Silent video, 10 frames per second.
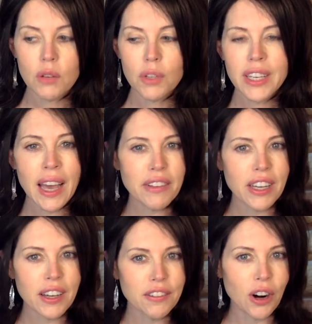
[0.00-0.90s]
really having
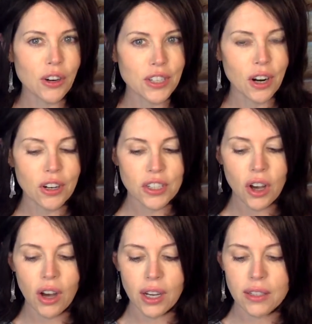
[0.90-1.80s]
kind of heart-to-heart
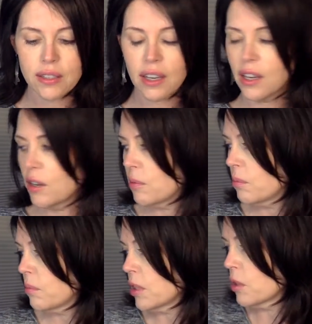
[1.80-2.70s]
talks.
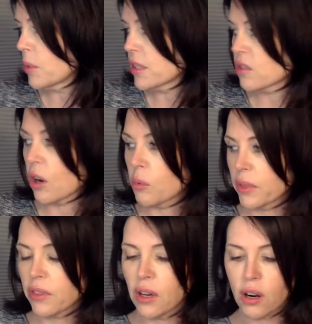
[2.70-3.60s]
We start
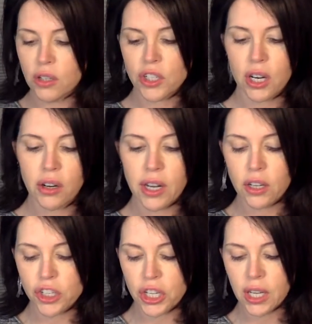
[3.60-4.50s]
with the heart chakra
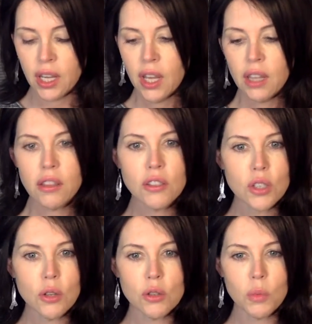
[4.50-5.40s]
energy. This
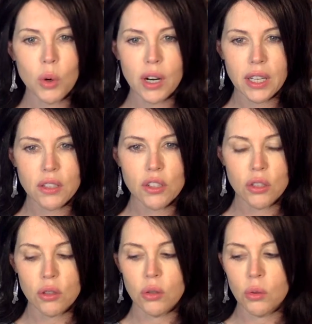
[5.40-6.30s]
goes more
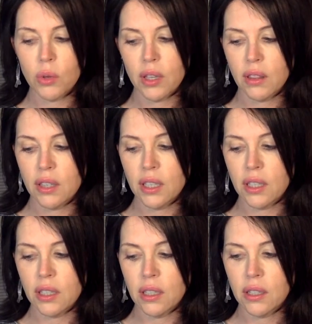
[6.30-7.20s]
into
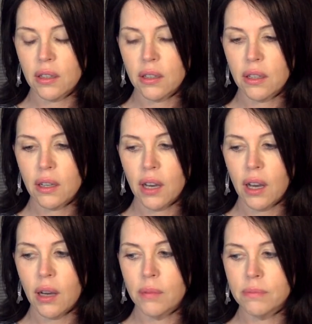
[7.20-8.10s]
the
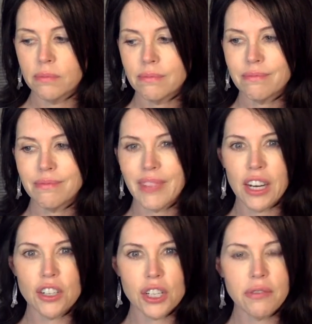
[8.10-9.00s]

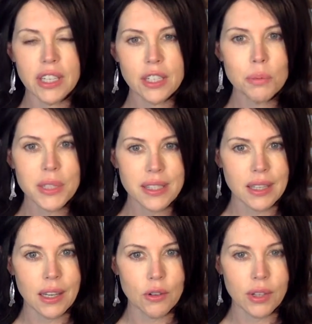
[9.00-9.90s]
energy of
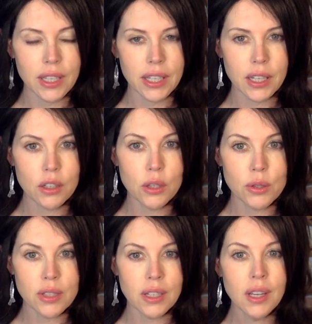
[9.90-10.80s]
intimacy and really getting
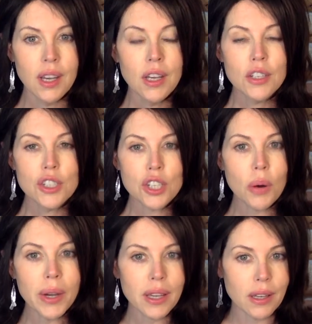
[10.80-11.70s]
close and
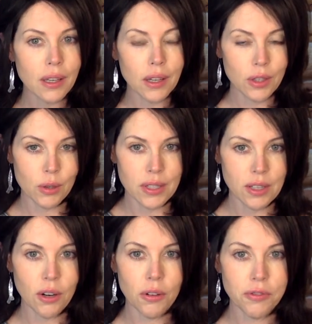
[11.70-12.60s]
showing
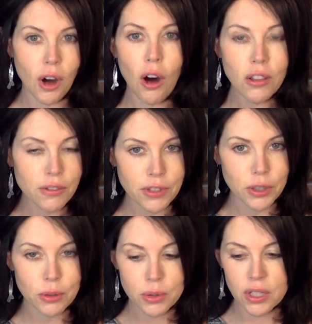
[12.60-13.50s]
yourself, all of
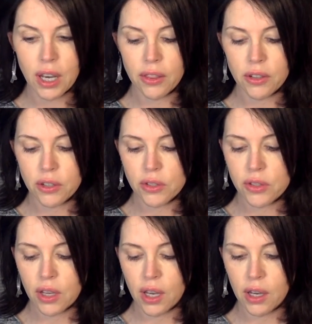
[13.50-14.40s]
you, to
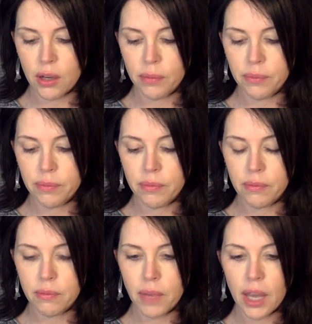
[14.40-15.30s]
others.
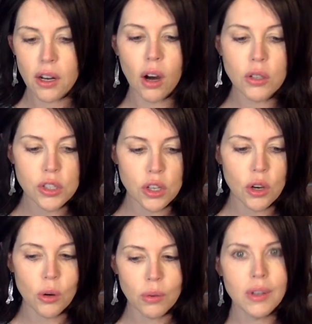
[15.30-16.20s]
And
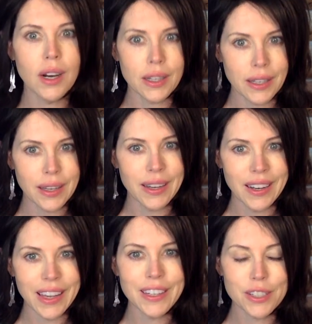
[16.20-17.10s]
also,
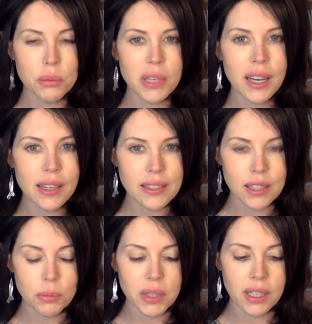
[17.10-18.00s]
again, into me, I
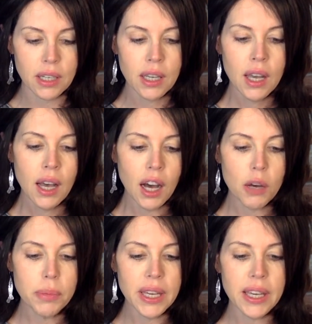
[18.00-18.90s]
see being a
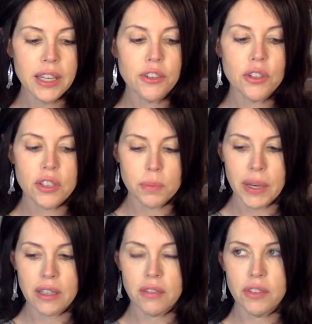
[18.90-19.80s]
bit
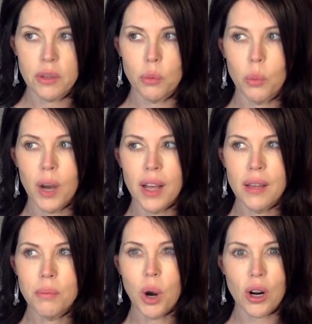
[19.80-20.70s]
introspective and what
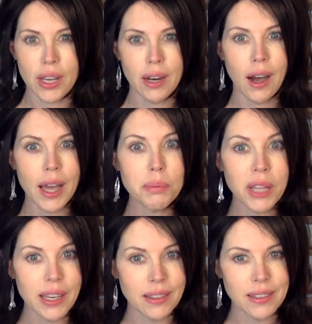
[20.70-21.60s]
part can I
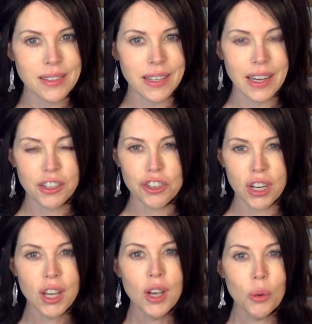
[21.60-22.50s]
play in this
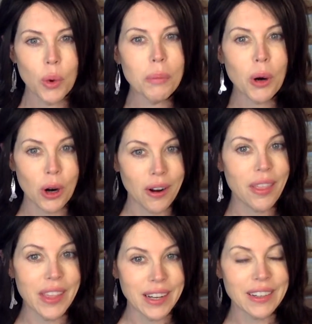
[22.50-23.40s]
connection? What part
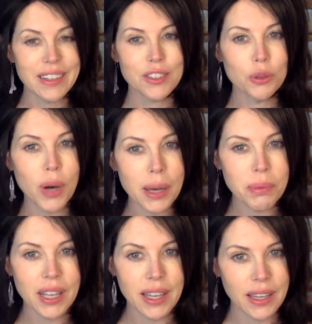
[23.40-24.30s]
then do I
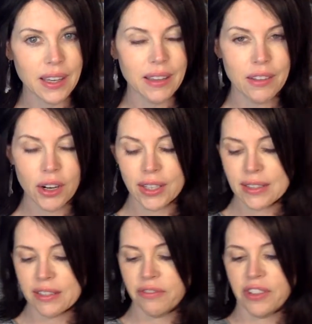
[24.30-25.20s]
play in the grand
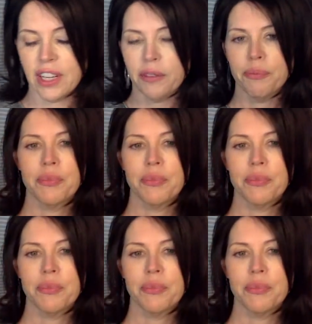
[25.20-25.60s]
symphony?